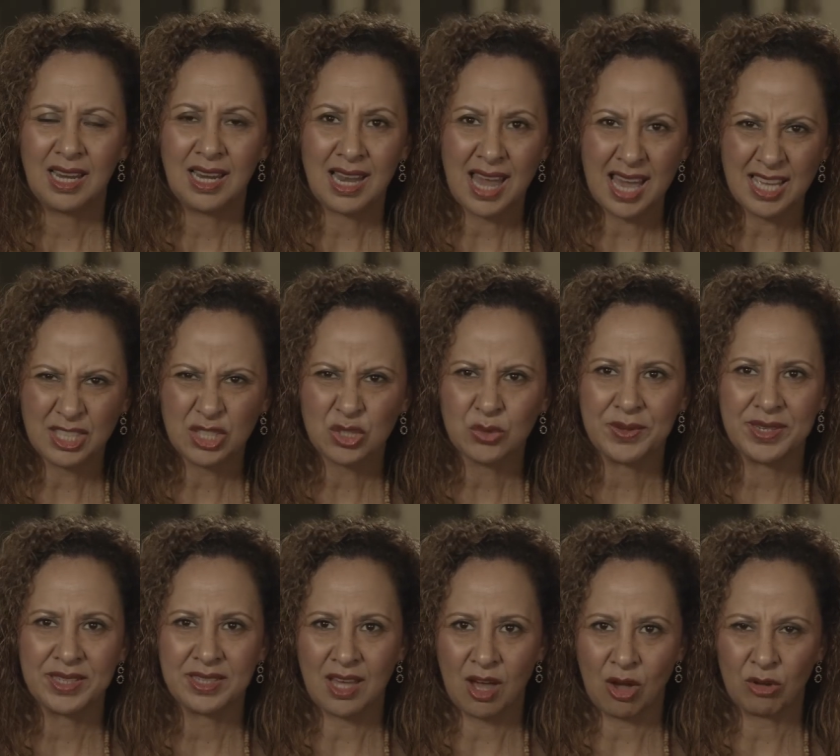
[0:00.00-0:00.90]
lights
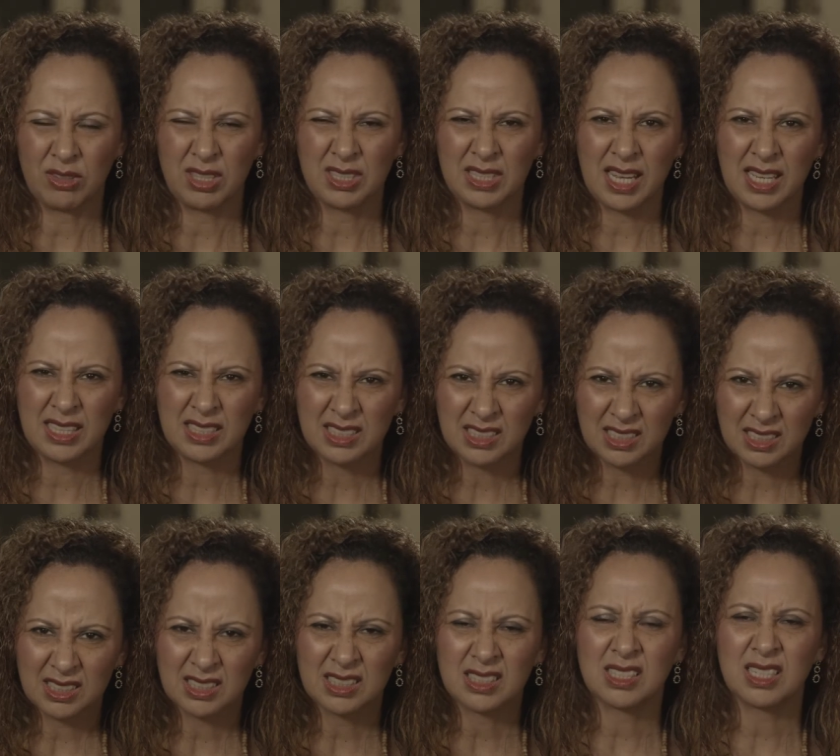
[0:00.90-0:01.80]
went out. It's like
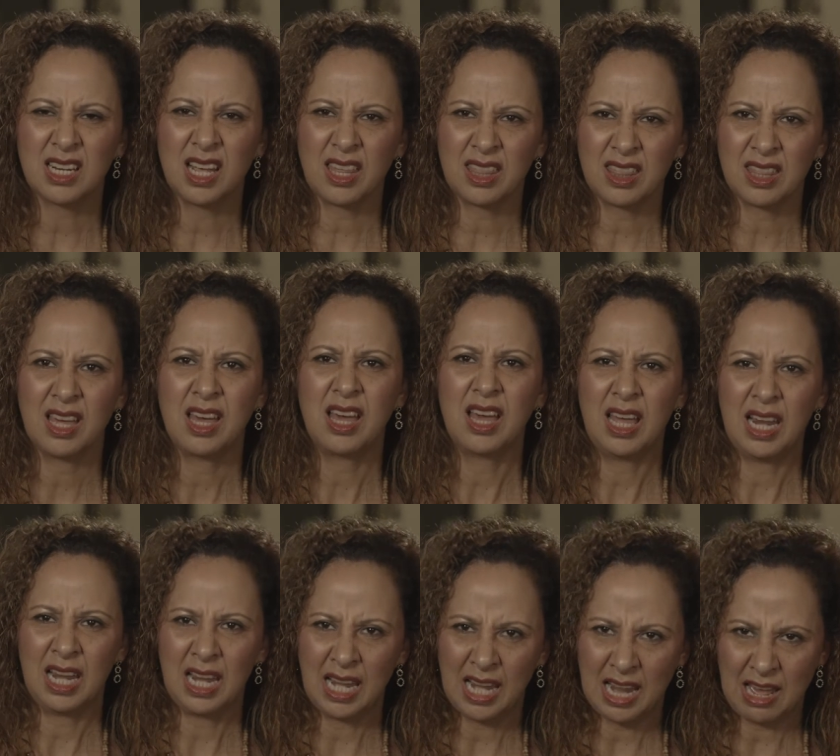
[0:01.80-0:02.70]
strength
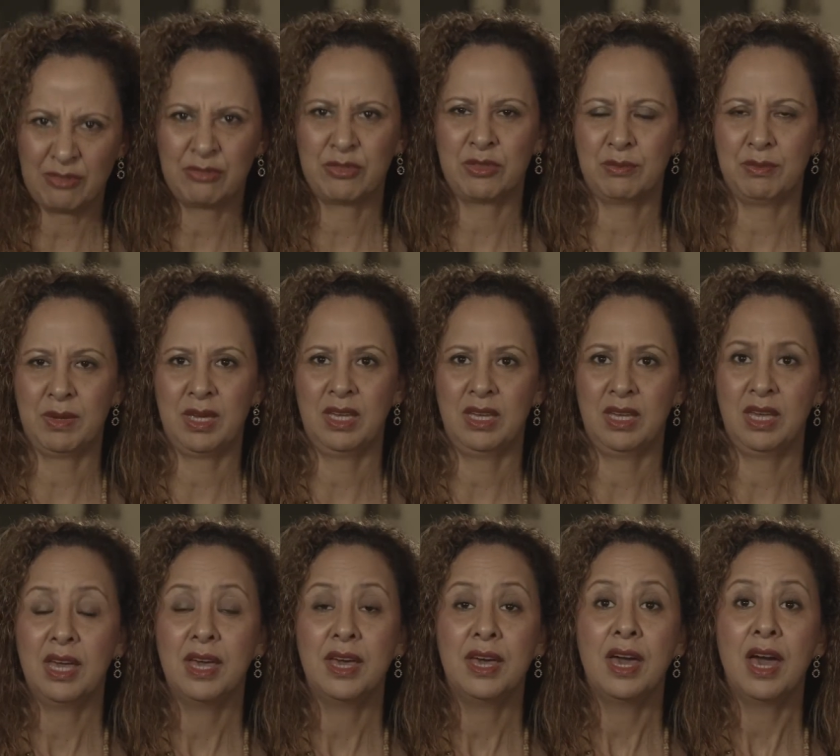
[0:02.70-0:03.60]
left me.
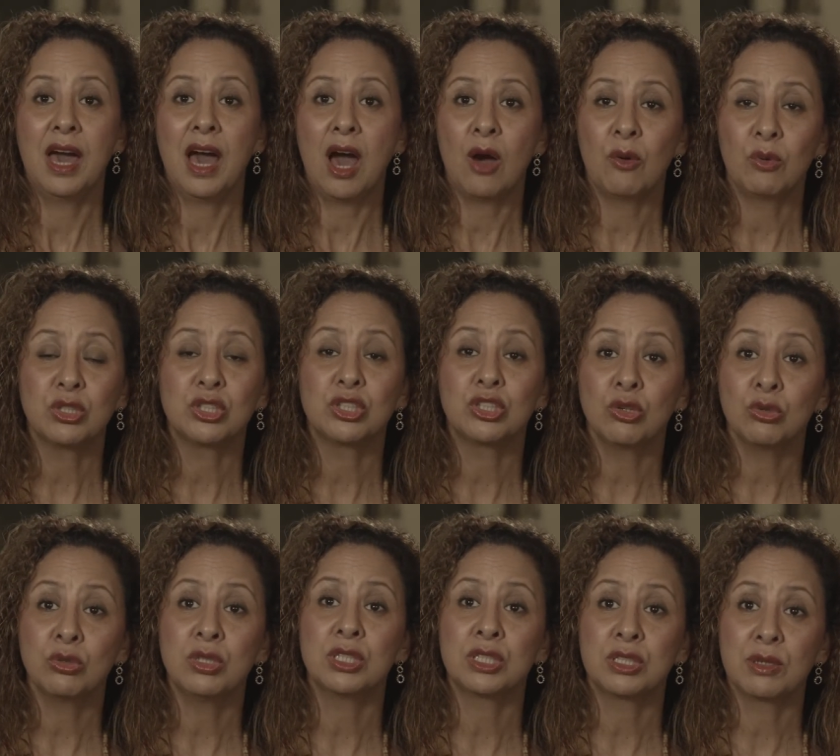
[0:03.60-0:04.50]
I was so
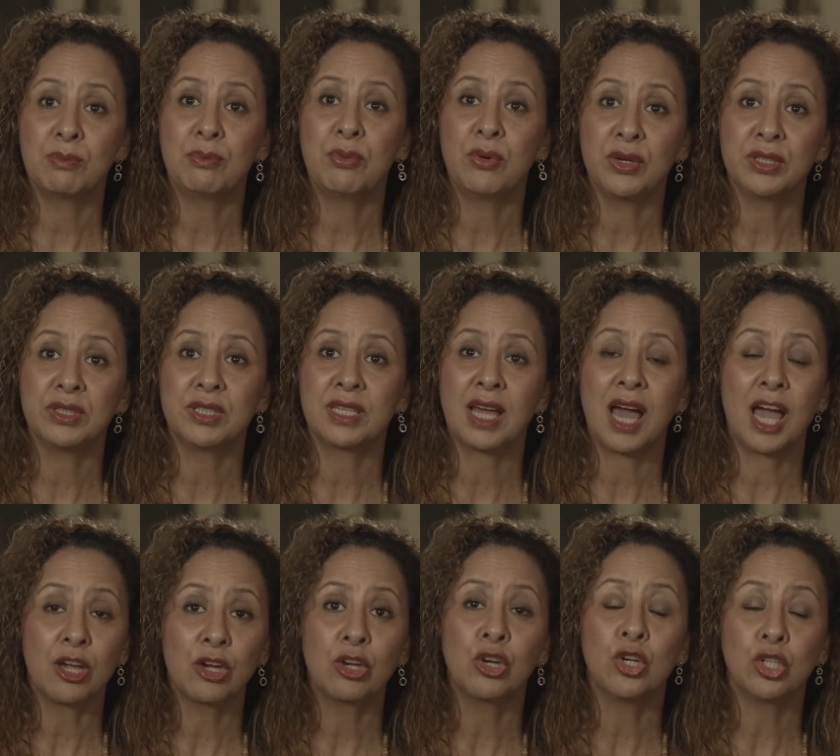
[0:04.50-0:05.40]
disappointed.
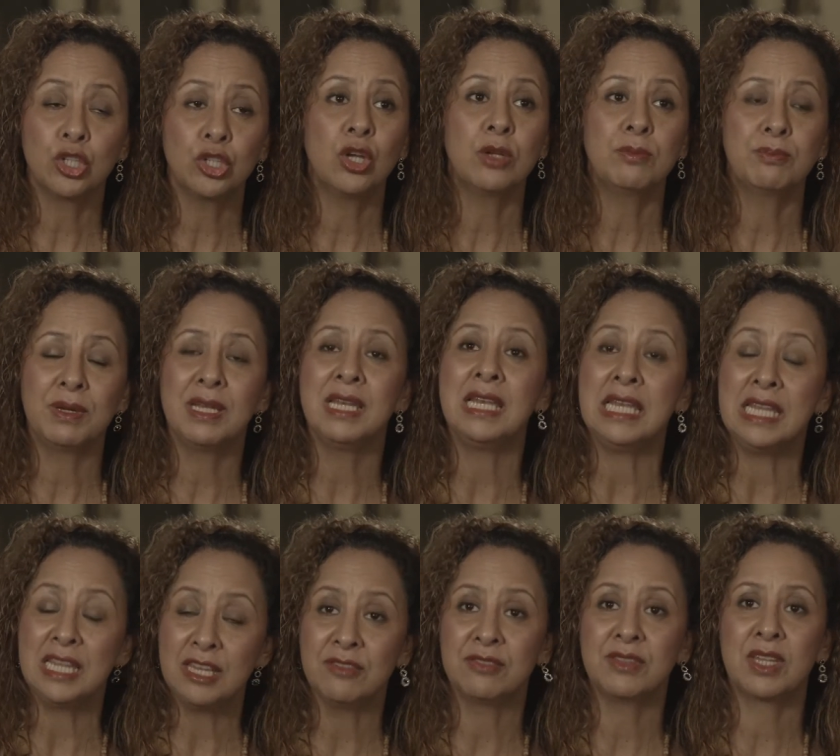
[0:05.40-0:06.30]
I could not
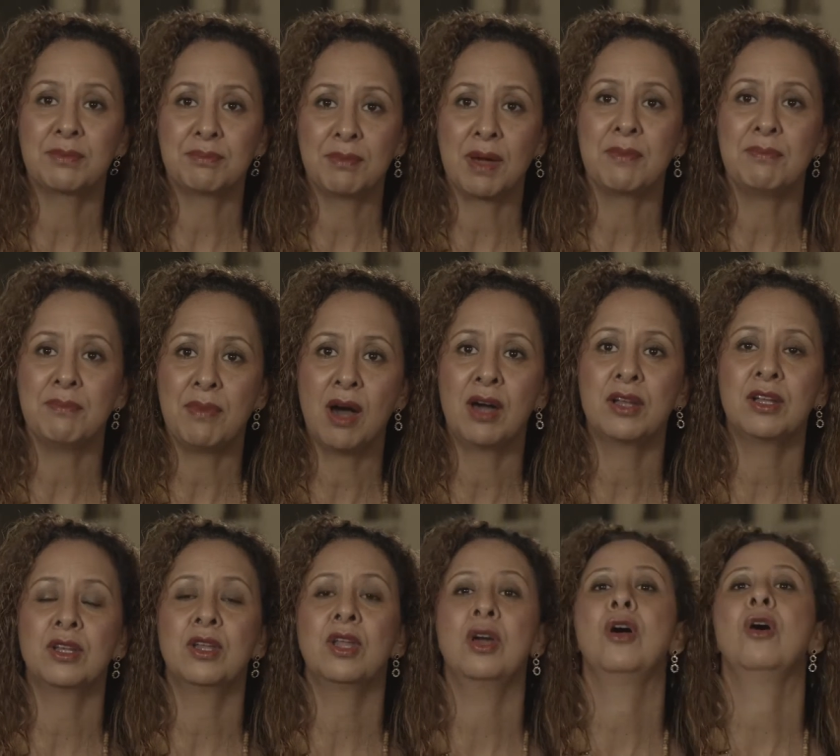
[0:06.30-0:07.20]
believe that my
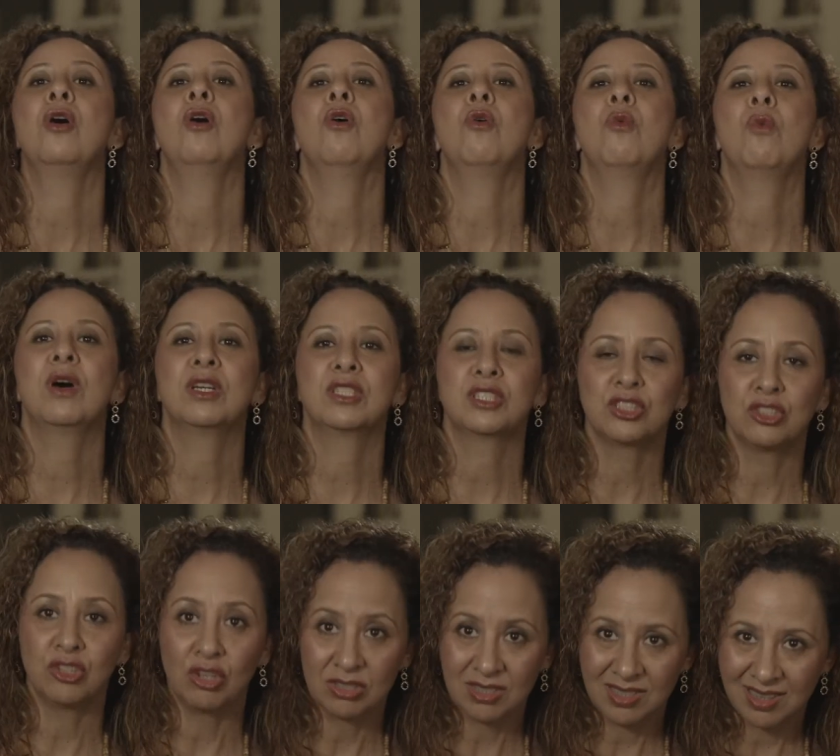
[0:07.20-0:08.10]
pardon was
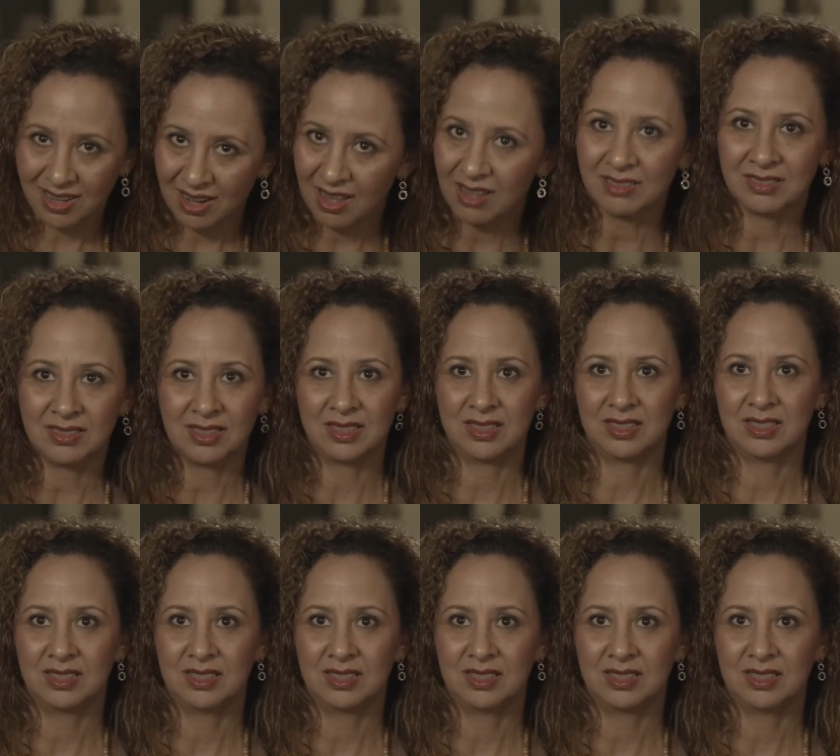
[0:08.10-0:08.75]
not granted.